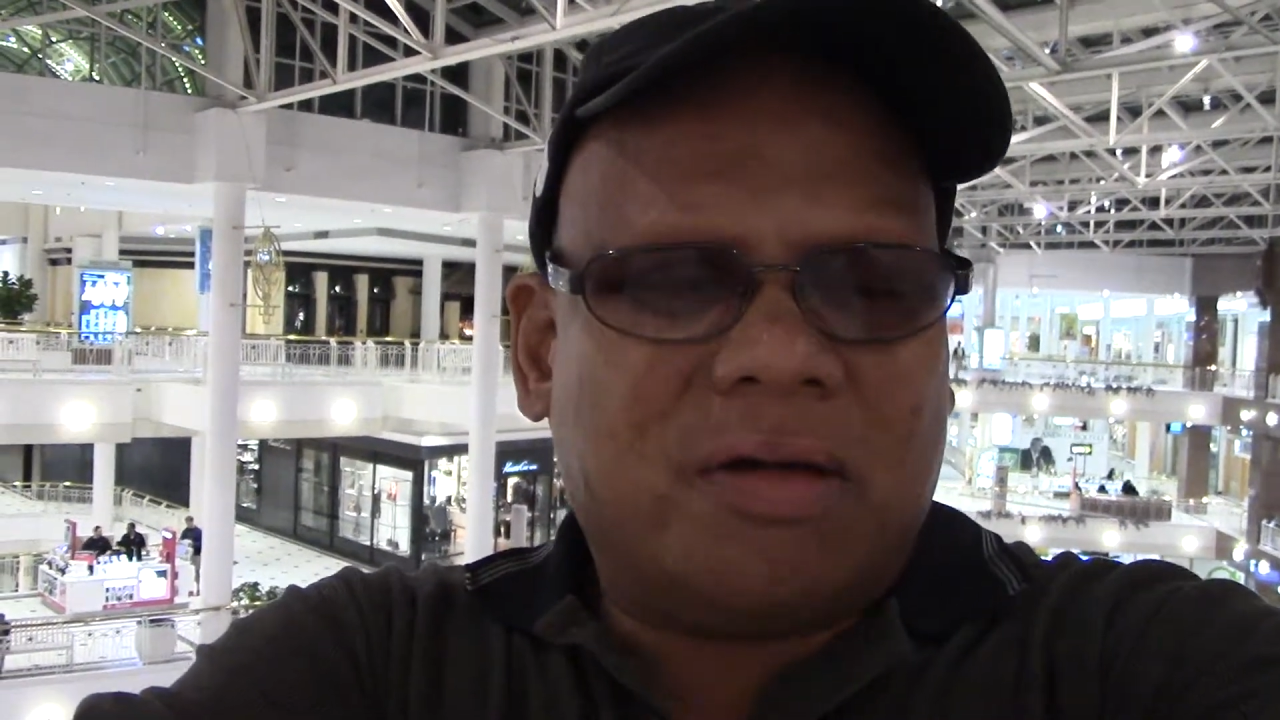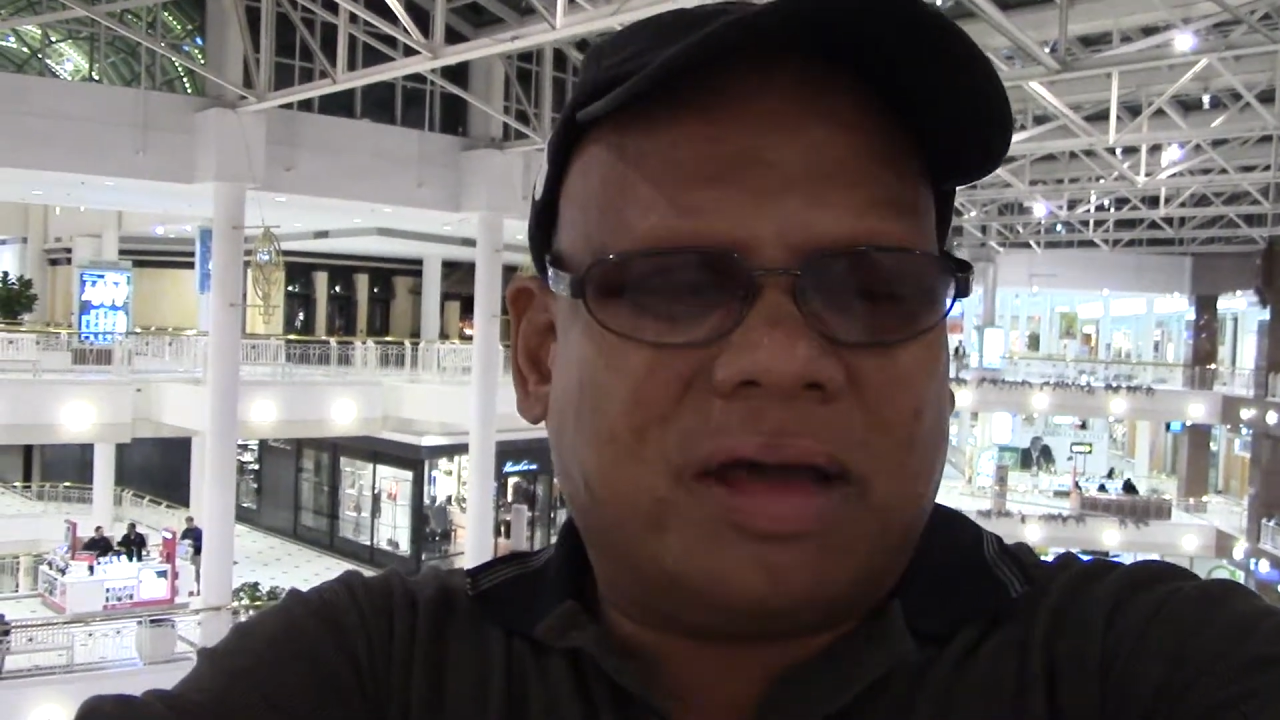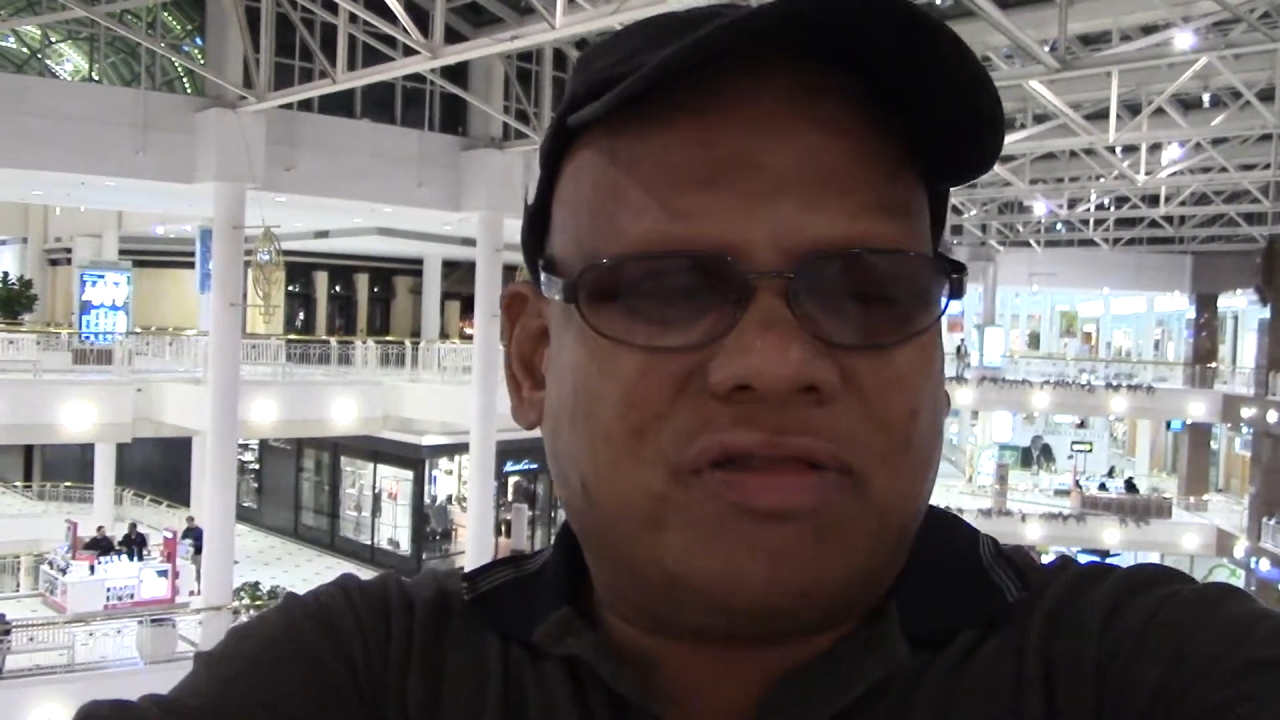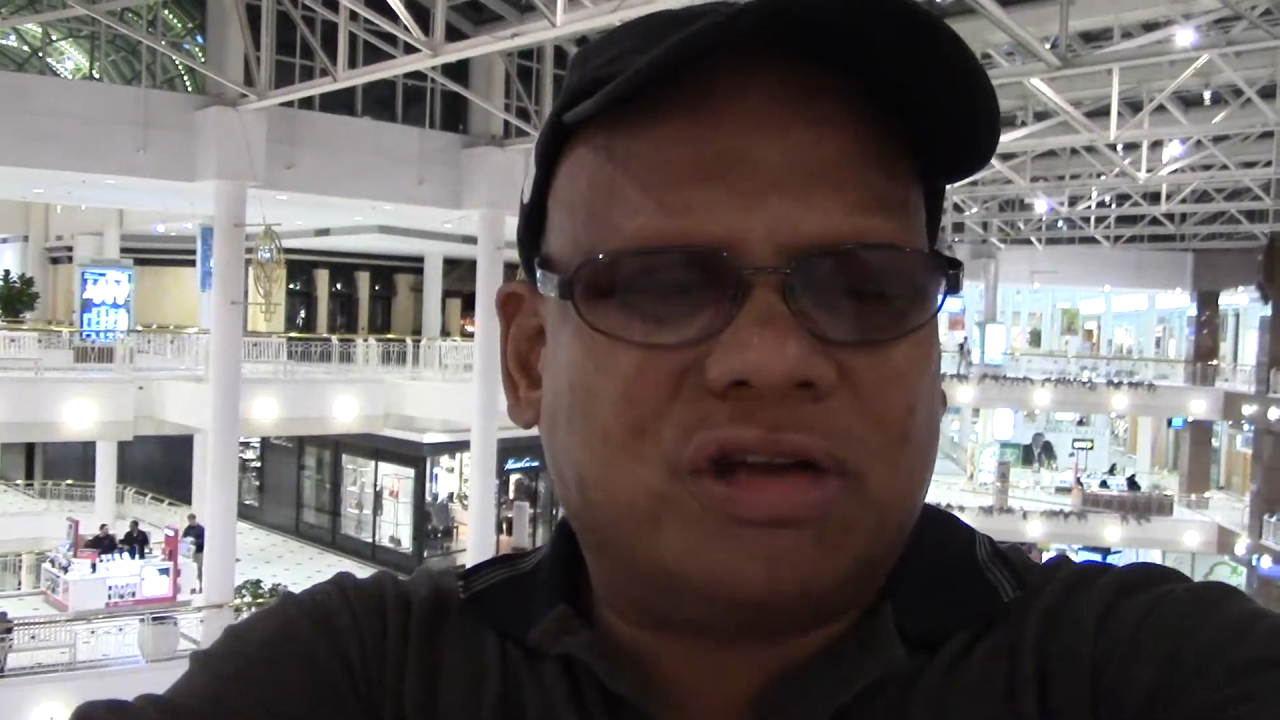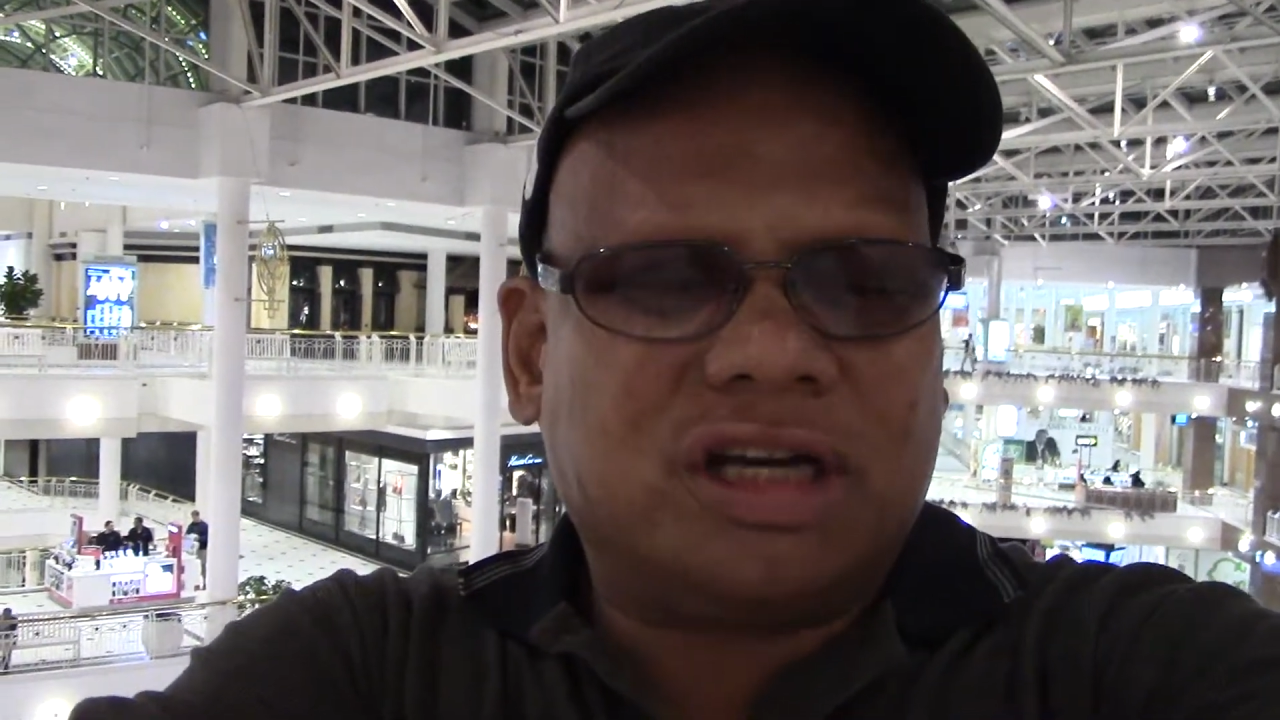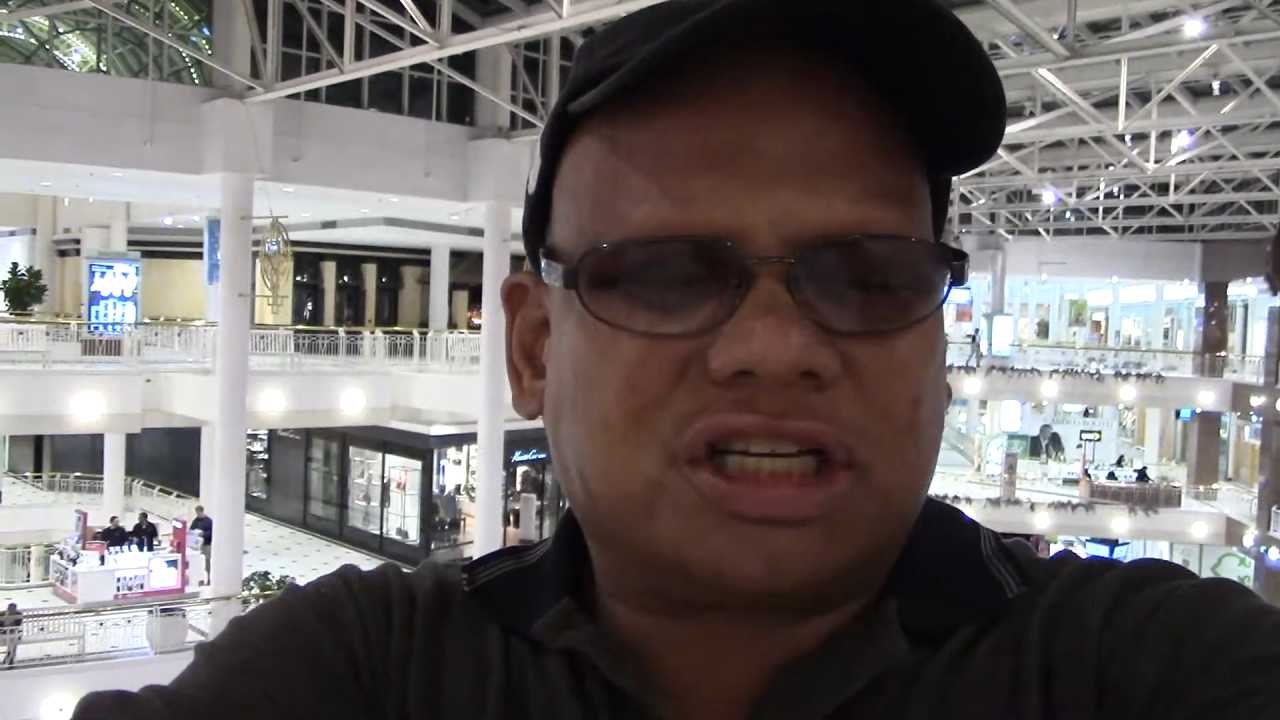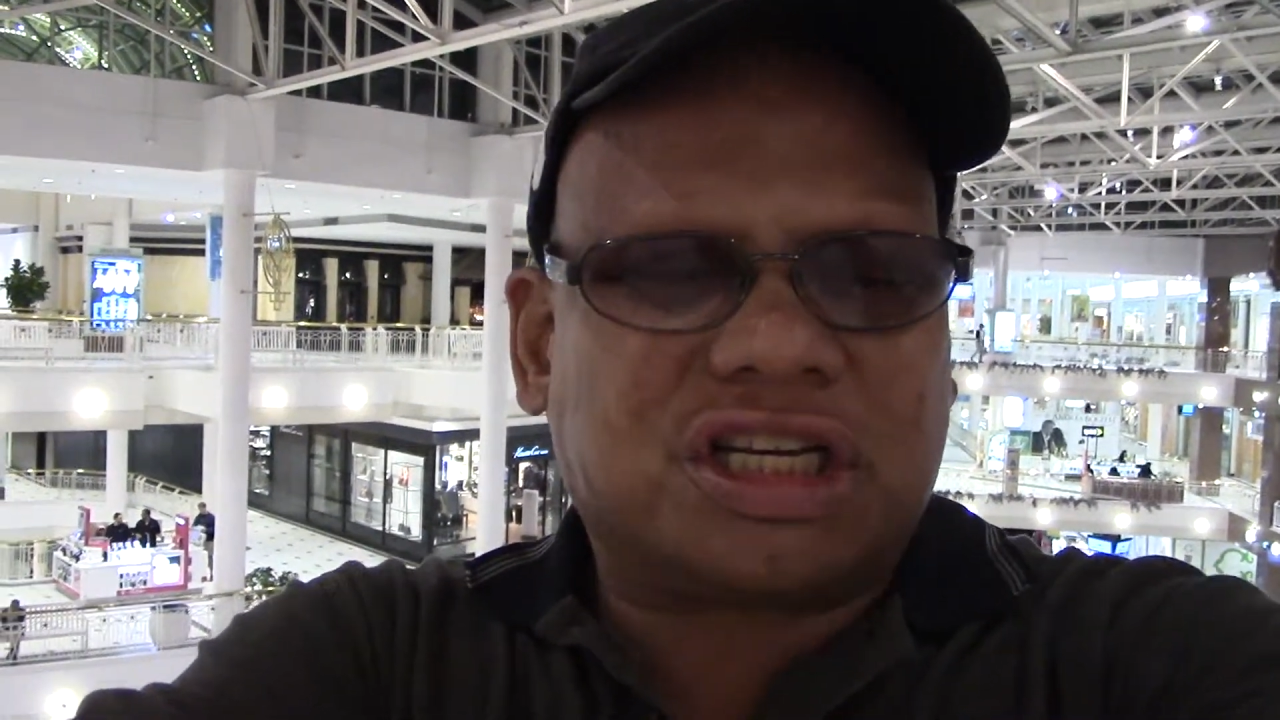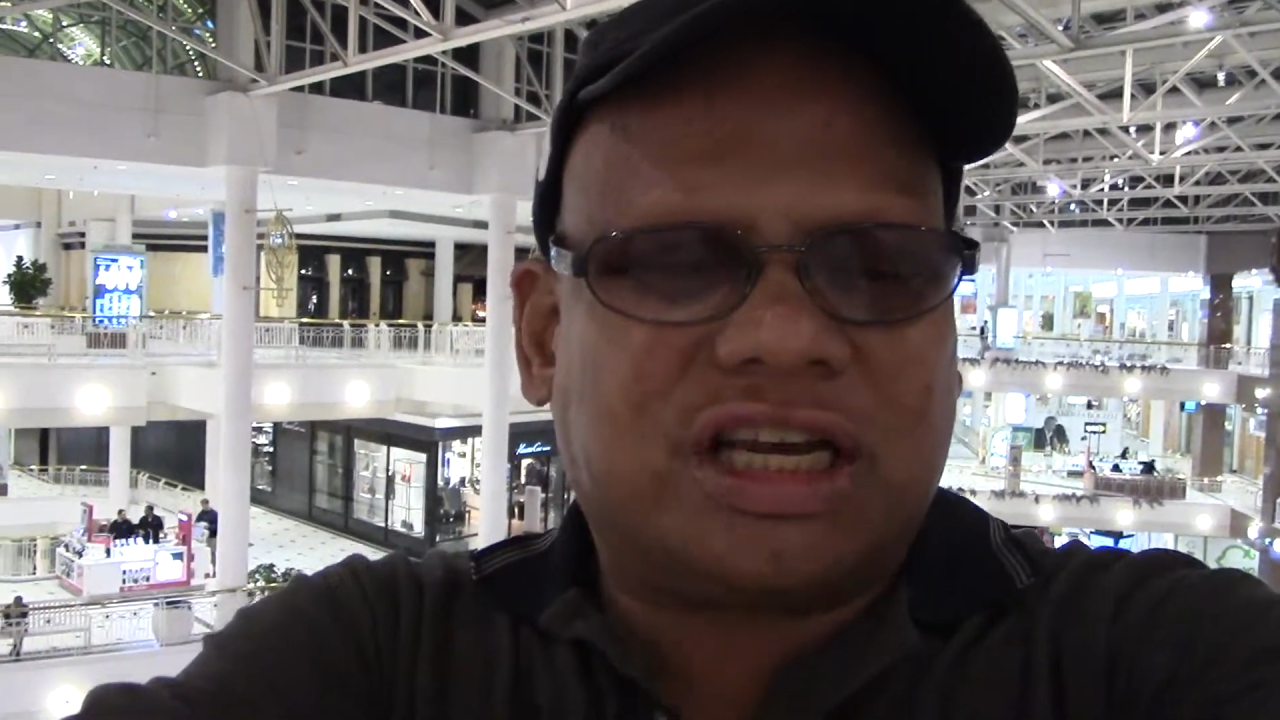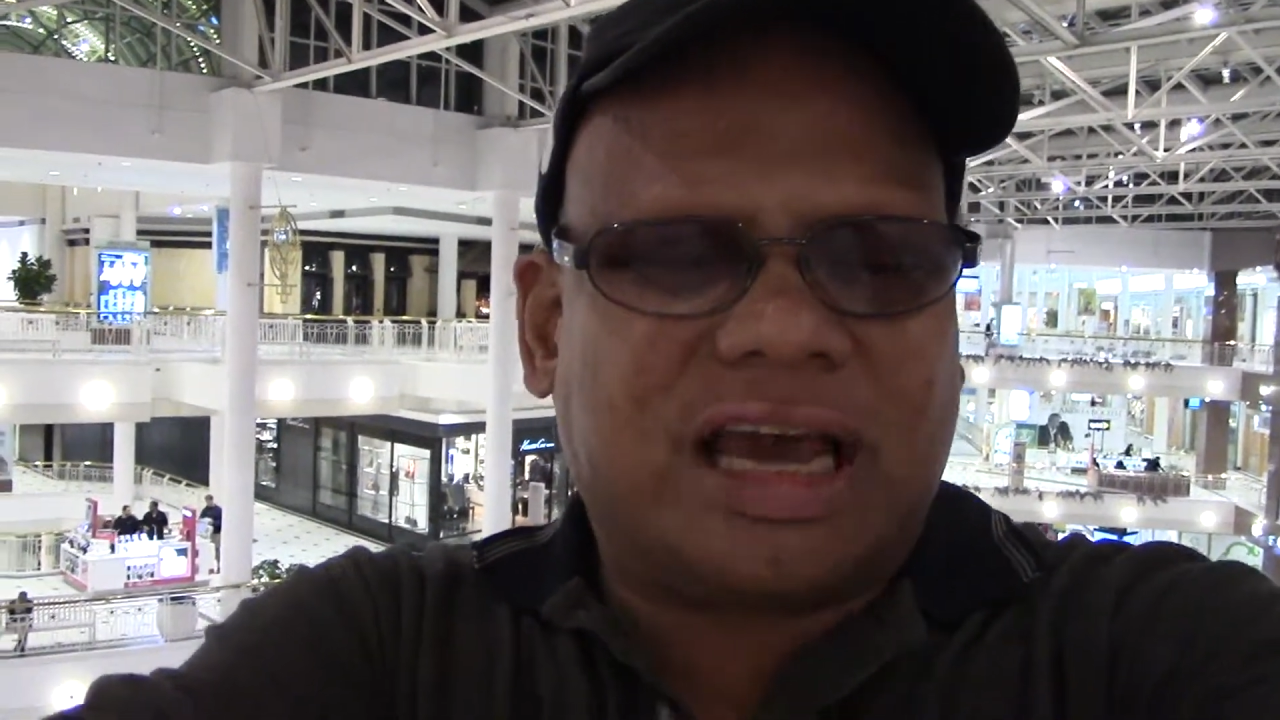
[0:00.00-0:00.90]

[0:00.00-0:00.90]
If you could just